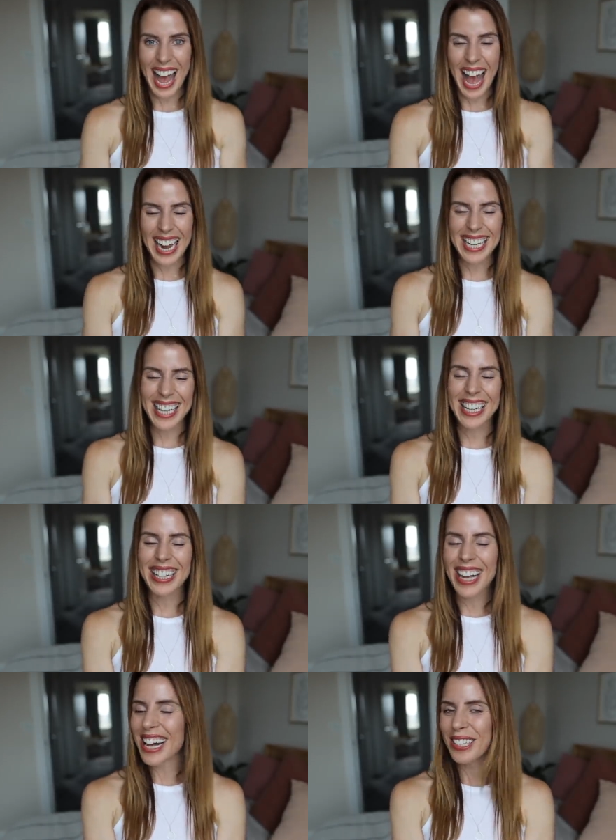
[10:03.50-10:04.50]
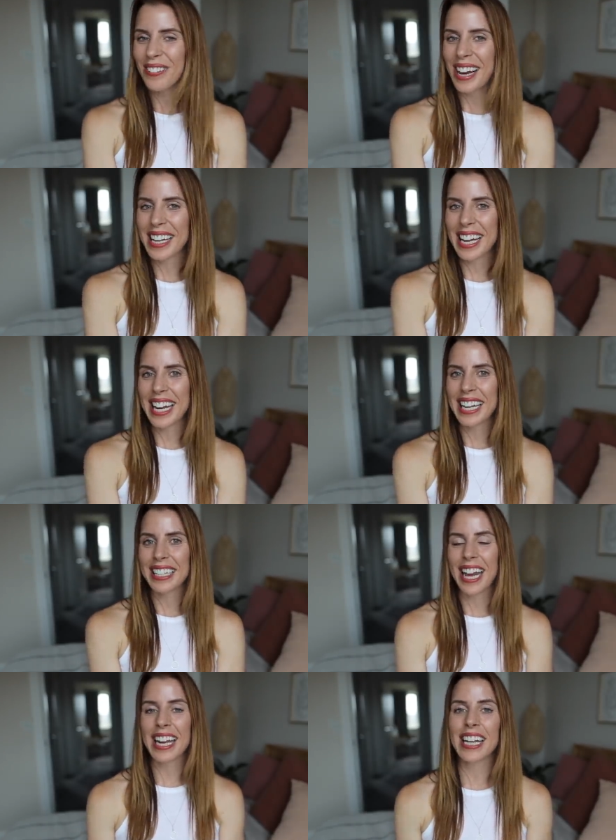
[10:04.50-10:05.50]
And the last one is
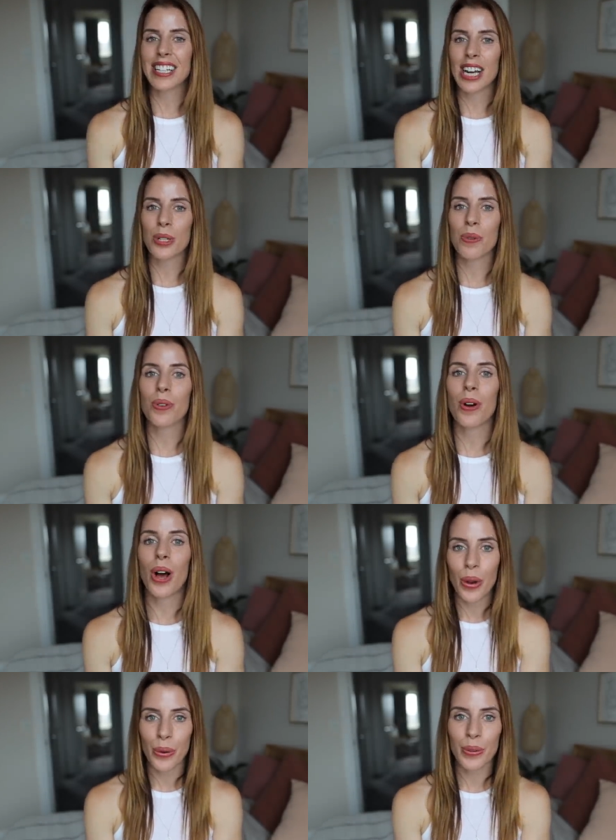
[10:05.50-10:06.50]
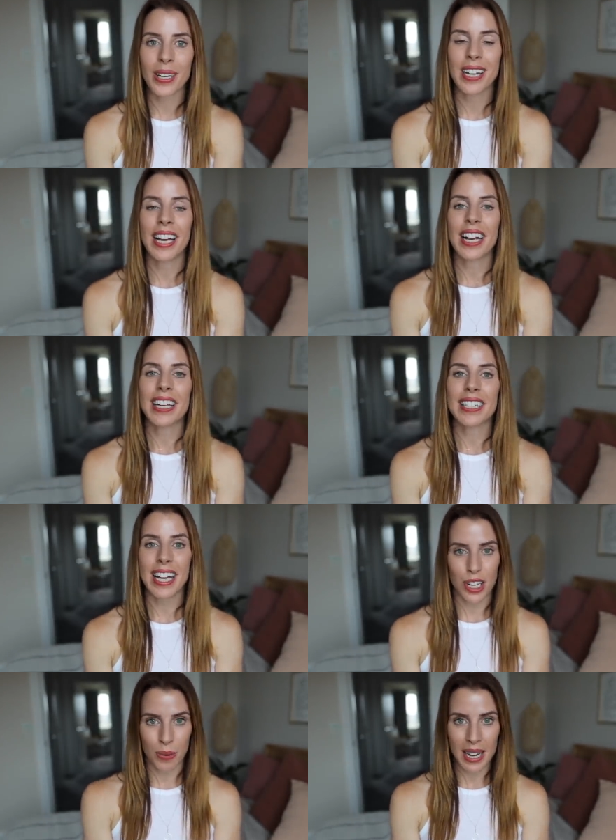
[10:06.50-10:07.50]
getting in touch with your own
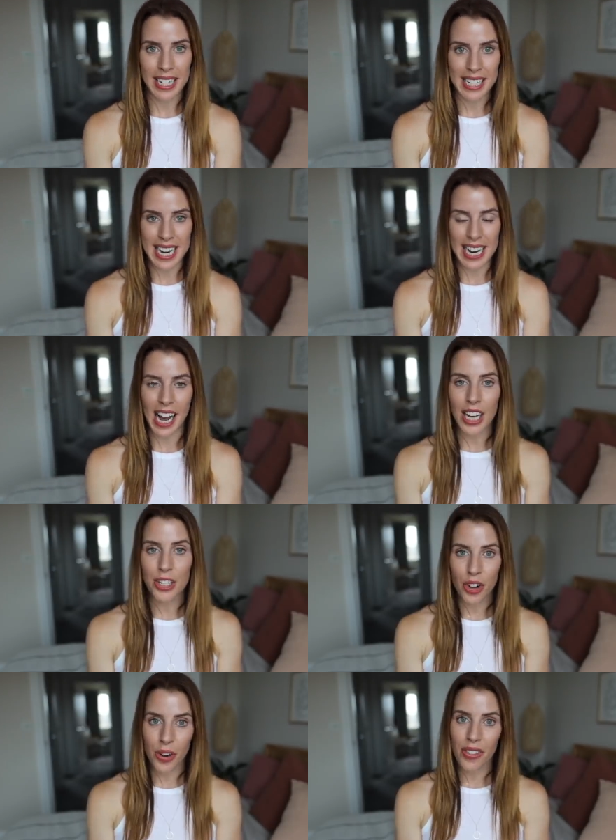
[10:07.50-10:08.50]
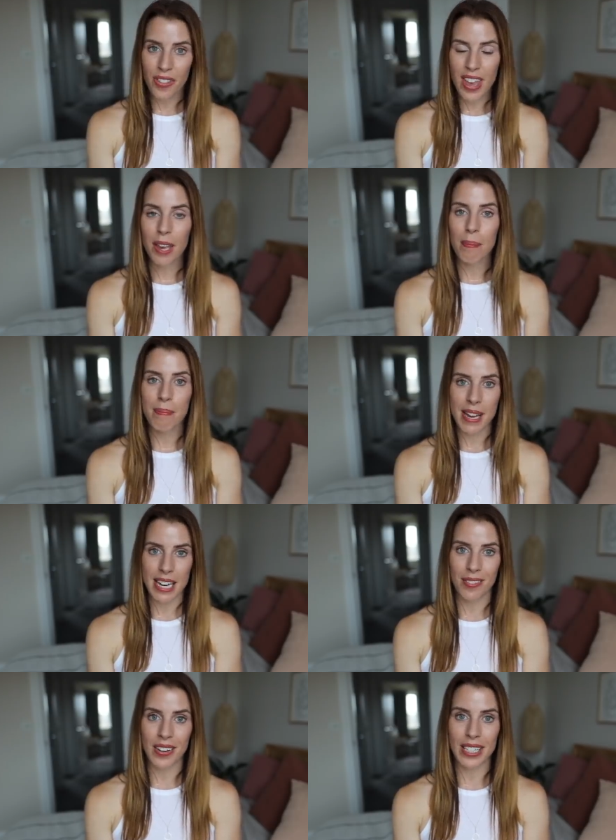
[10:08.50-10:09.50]
sexuality. I don't think
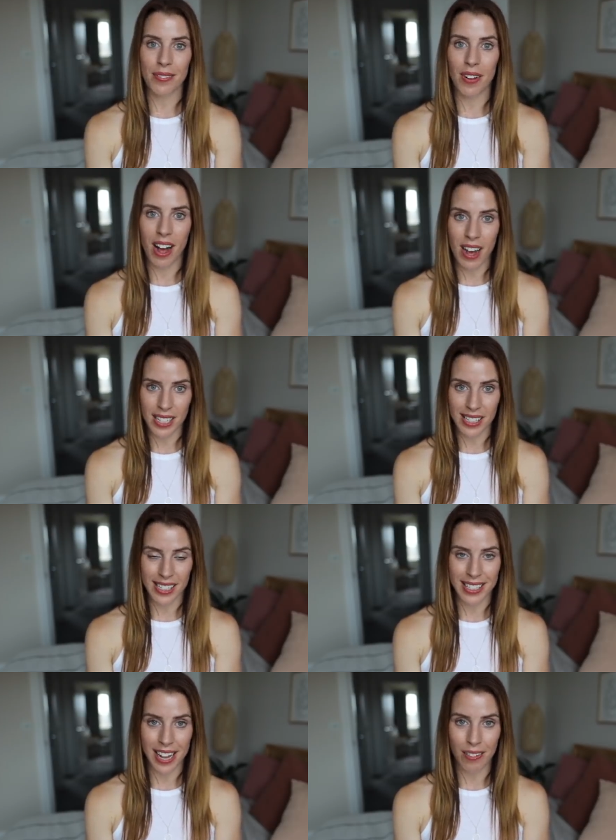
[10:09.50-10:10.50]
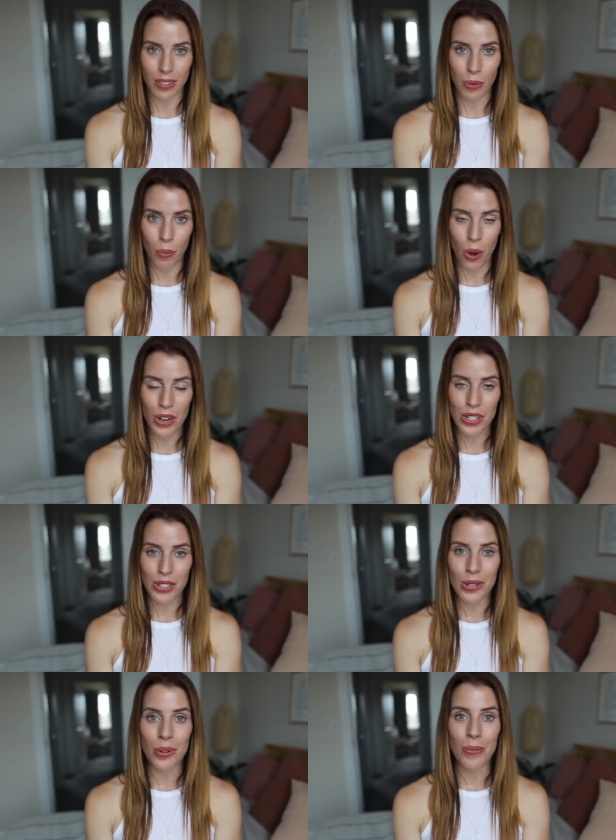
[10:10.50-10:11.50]
many of us have asked ourselves, what
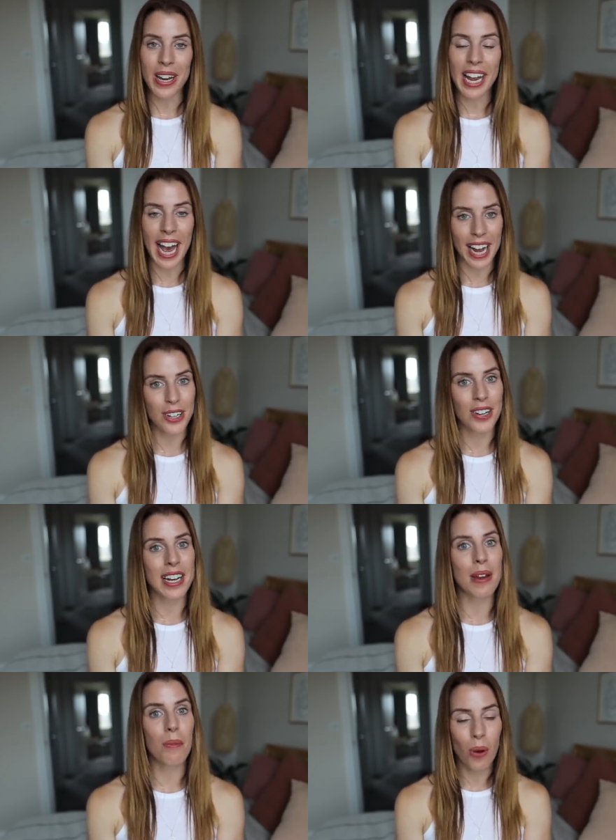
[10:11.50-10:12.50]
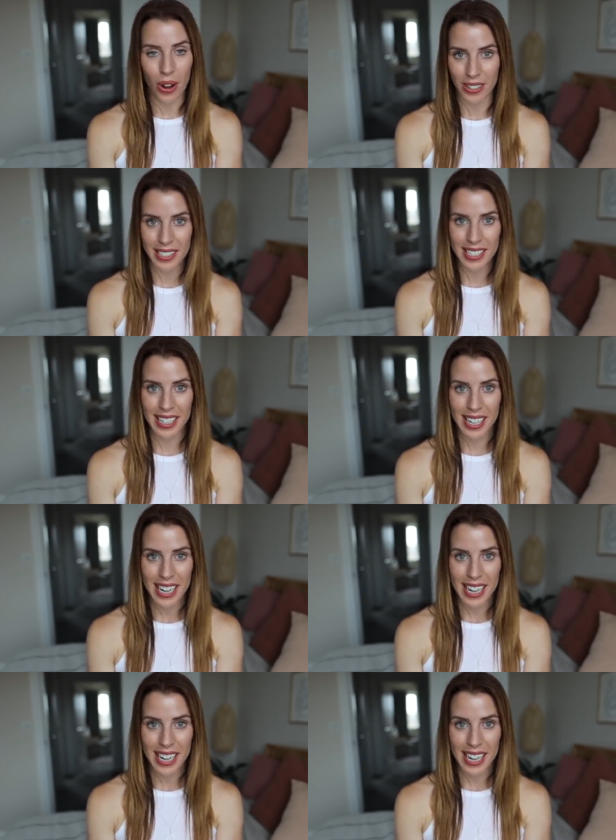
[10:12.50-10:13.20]
do we actually want?